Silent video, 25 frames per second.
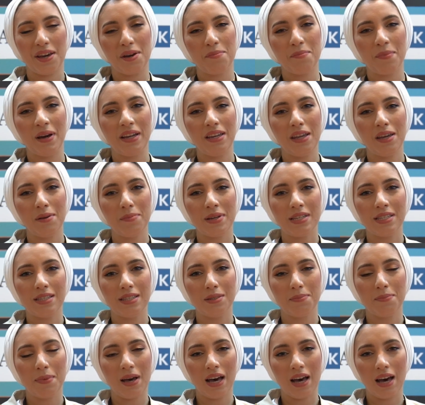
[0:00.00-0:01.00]
My name
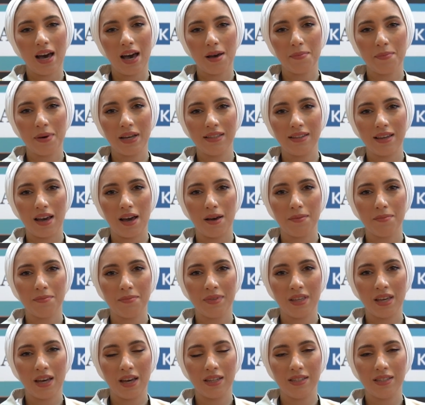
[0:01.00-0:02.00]
is Maja Ahmad. I'm
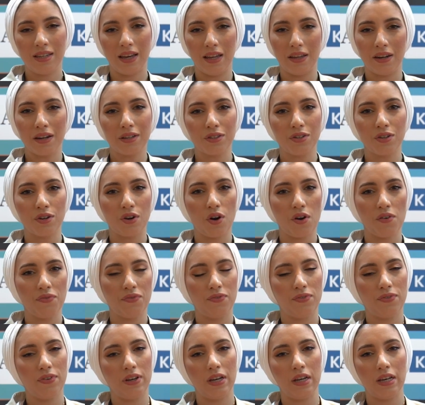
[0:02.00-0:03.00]
the director of
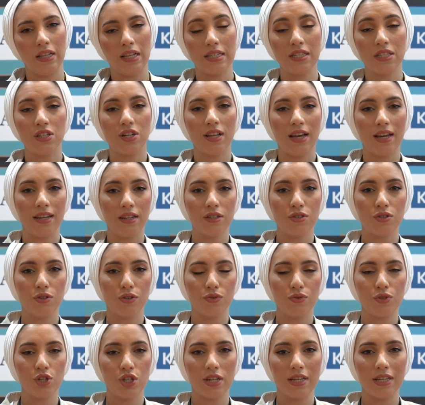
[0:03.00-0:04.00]
Lustre Lighting
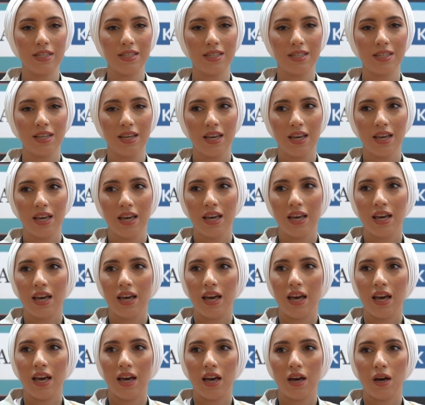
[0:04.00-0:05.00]
Solutions.
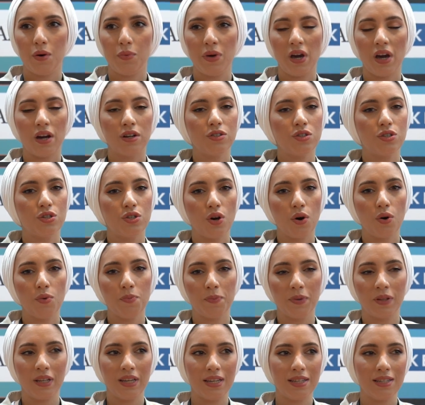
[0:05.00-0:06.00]
We are so
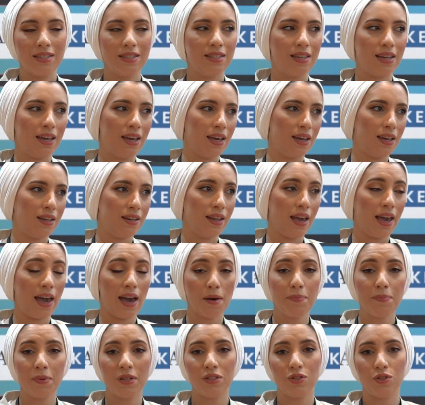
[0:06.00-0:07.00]
pleased and
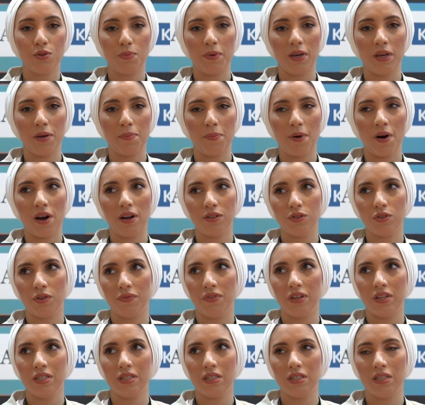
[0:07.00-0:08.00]
happy to be part
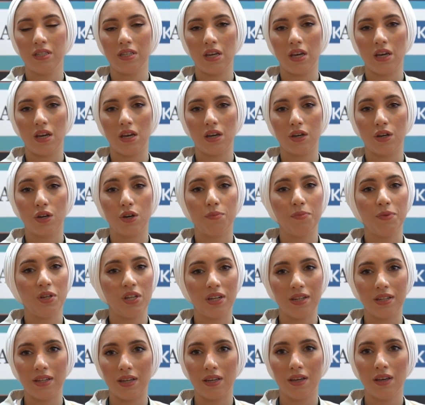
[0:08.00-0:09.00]
of this
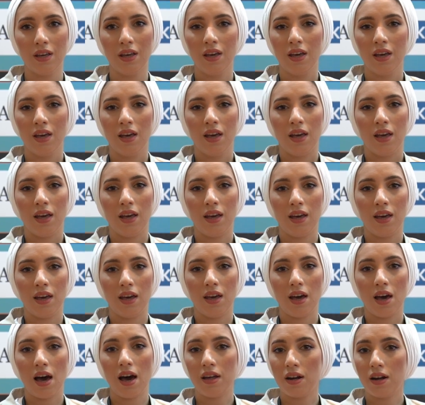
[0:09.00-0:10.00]
community,
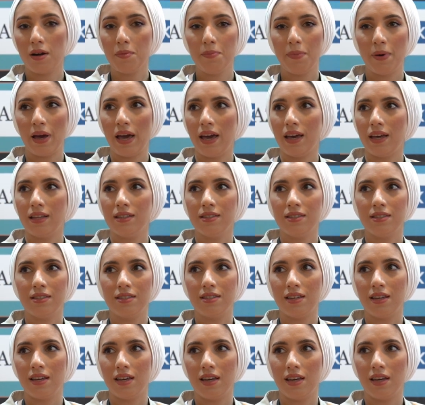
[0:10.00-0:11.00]
Arab
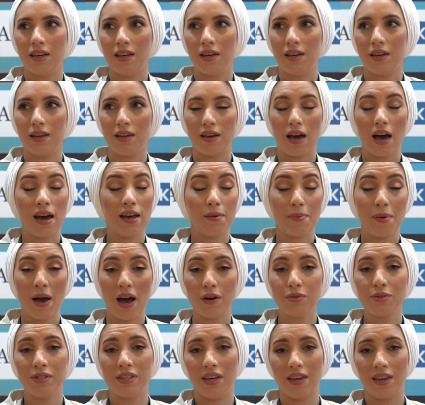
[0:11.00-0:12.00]

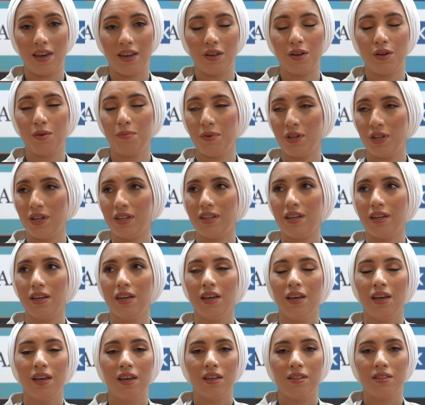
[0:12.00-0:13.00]
housing and community
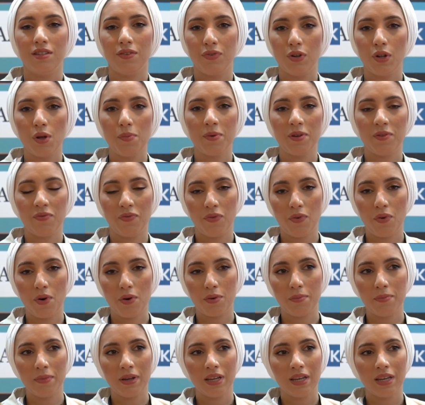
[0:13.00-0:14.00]
development
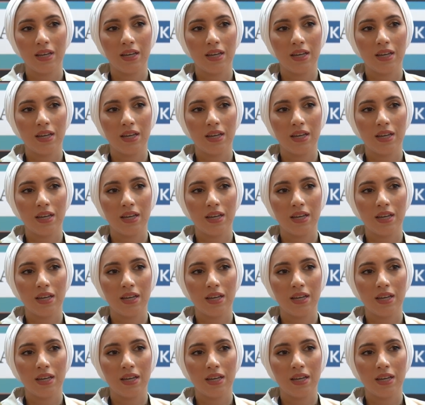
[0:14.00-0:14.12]
forum.